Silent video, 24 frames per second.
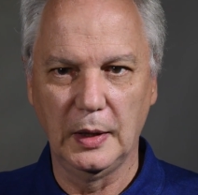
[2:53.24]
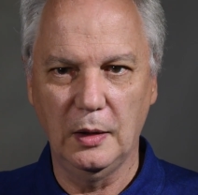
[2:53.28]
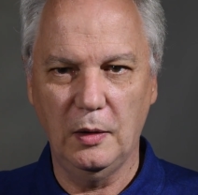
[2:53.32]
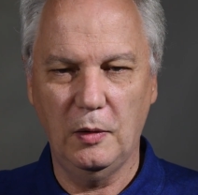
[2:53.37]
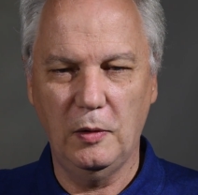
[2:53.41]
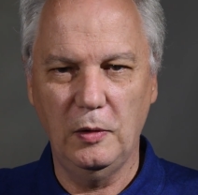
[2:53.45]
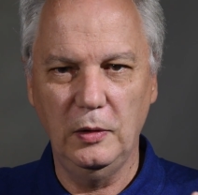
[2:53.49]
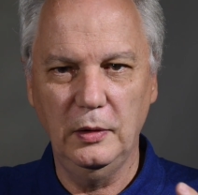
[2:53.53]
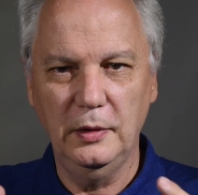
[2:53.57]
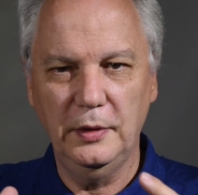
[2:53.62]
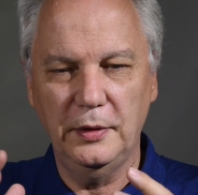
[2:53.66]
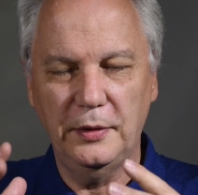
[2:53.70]

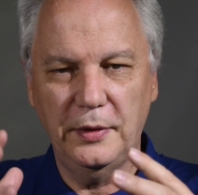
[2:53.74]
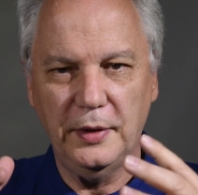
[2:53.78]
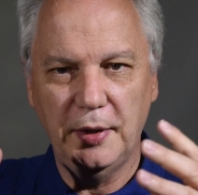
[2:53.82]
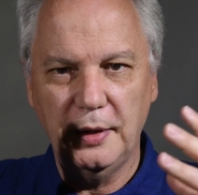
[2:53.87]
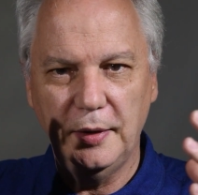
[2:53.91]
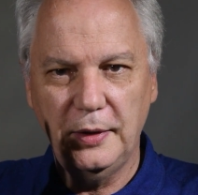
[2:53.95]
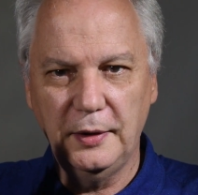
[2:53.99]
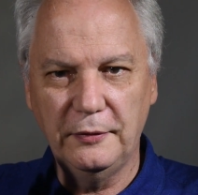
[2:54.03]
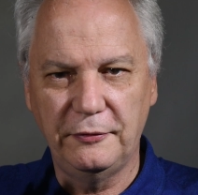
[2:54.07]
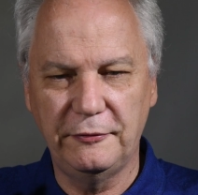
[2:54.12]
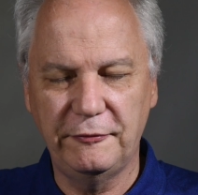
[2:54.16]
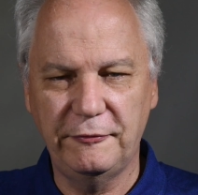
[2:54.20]
all
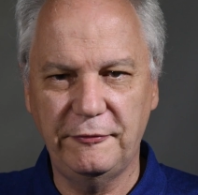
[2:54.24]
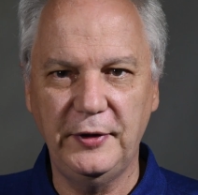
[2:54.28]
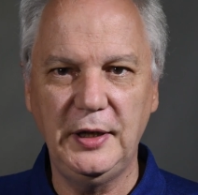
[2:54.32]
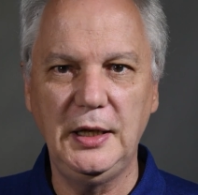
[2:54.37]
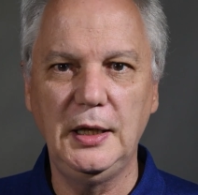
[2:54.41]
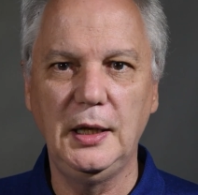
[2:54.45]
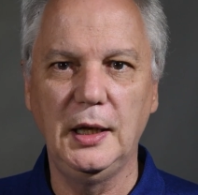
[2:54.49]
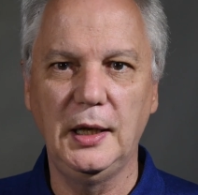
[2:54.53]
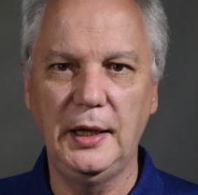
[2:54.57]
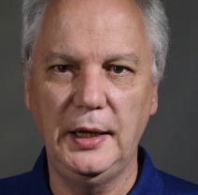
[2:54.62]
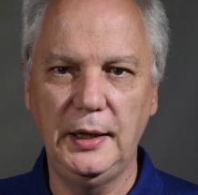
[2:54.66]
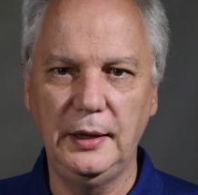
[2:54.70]
the
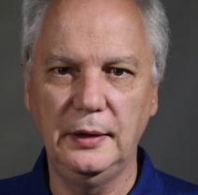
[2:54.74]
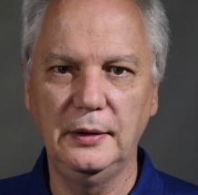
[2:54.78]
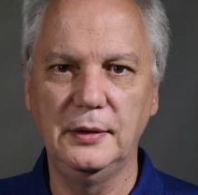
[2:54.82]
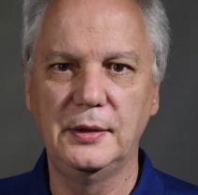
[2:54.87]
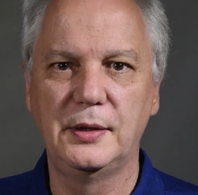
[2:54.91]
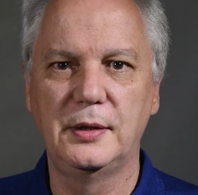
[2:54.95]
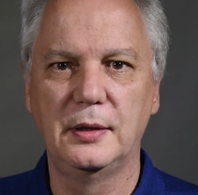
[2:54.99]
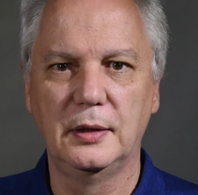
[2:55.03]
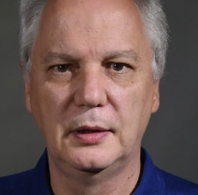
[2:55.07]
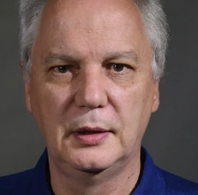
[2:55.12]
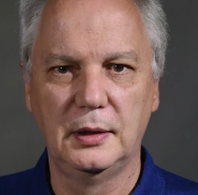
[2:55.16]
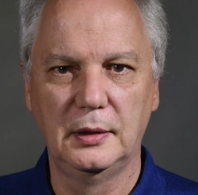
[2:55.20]

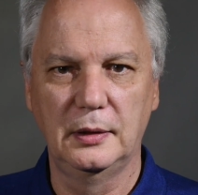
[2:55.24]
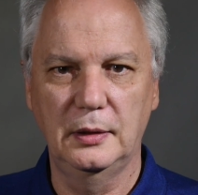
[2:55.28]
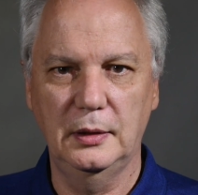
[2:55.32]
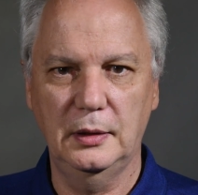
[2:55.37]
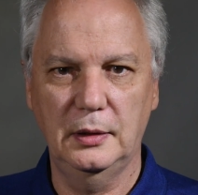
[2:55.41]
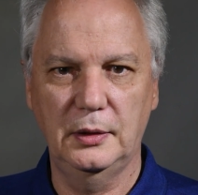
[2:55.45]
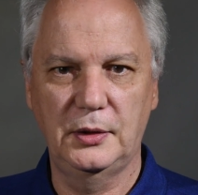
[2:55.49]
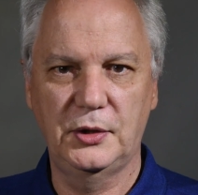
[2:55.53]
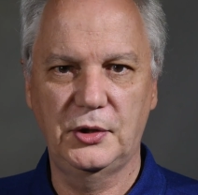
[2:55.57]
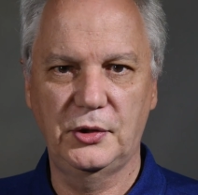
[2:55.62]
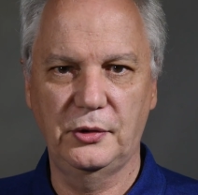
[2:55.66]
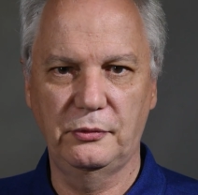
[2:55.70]
feelings
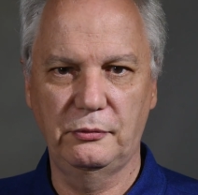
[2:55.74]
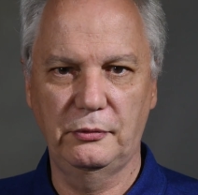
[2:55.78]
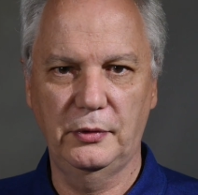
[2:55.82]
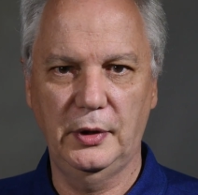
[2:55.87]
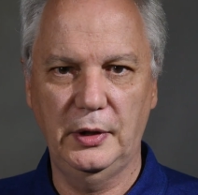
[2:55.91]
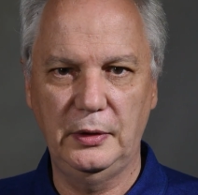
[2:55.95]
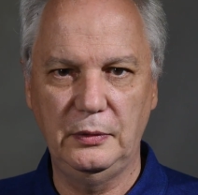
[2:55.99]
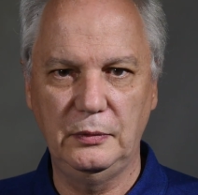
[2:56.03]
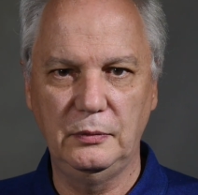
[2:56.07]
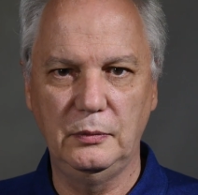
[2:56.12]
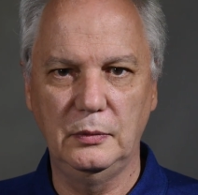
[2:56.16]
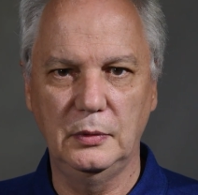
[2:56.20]
that
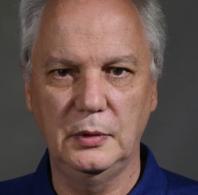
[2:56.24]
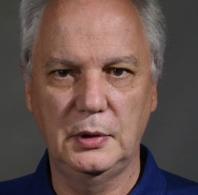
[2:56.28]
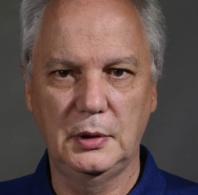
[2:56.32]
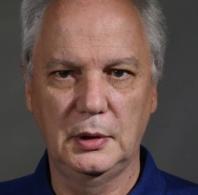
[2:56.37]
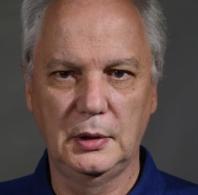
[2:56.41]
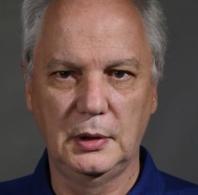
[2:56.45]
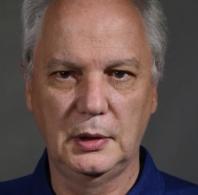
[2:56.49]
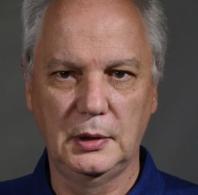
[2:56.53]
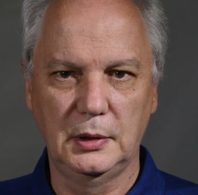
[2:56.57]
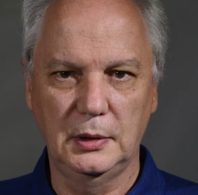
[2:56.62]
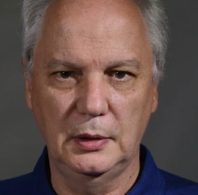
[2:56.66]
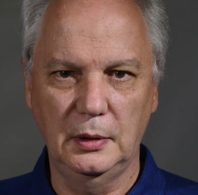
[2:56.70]
surround
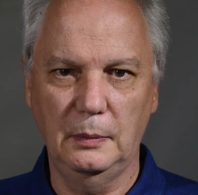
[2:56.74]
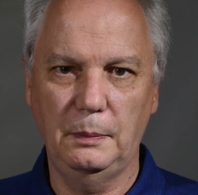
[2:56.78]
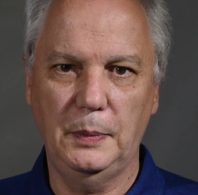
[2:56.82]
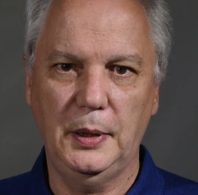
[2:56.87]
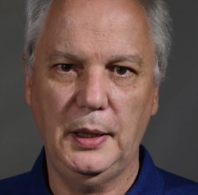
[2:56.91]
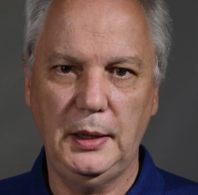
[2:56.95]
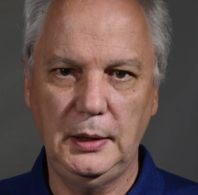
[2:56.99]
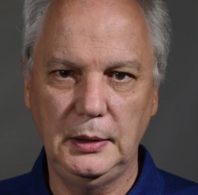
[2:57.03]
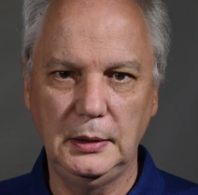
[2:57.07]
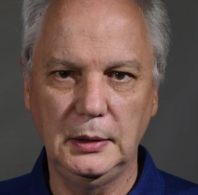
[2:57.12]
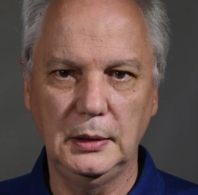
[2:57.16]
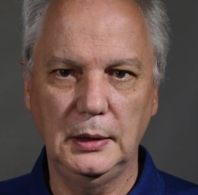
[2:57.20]
the
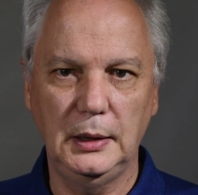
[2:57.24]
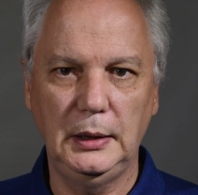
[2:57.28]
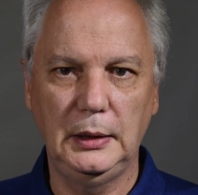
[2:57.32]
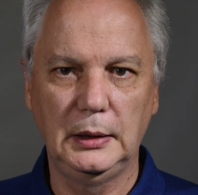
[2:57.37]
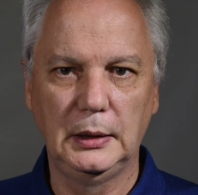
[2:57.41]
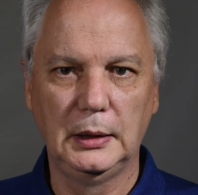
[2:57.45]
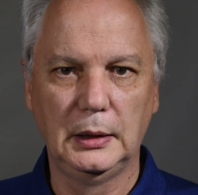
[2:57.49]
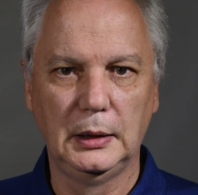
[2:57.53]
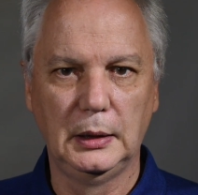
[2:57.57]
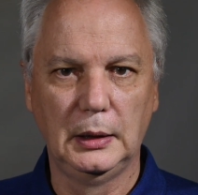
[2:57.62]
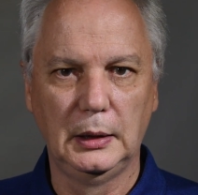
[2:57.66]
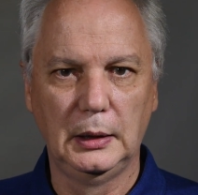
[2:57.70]
painting
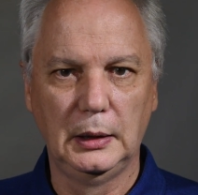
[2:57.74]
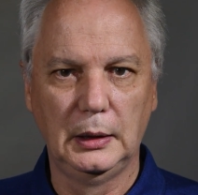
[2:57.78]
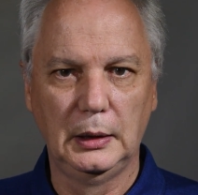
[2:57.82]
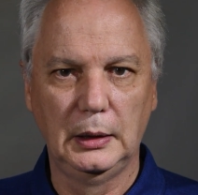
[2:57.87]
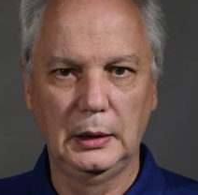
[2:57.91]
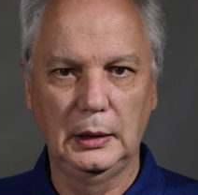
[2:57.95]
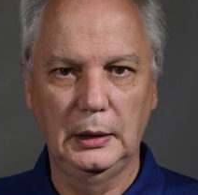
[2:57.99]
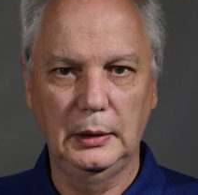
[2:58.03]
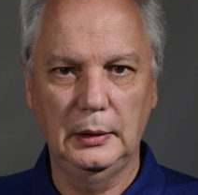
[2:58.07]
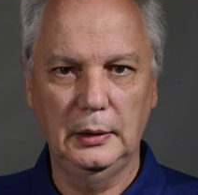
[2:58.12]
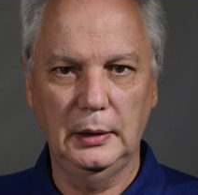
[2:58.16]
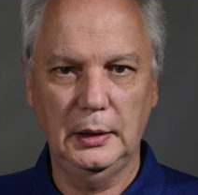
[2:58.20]

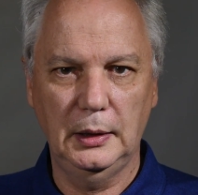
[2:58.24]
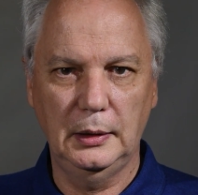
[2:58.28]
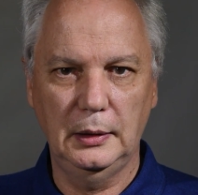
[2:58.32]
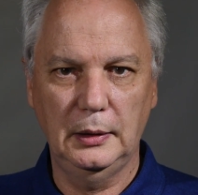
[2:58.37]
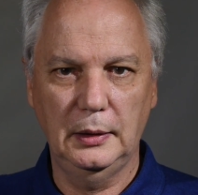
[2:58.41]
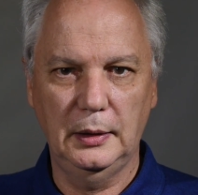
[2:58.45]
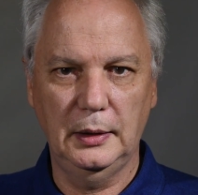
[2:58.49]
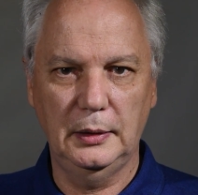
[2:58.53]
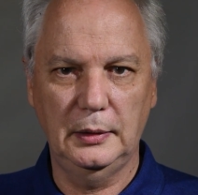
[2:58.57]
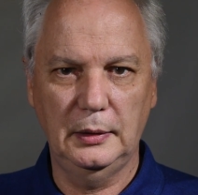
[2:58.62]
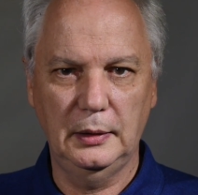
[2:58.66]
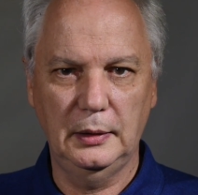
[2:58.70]
that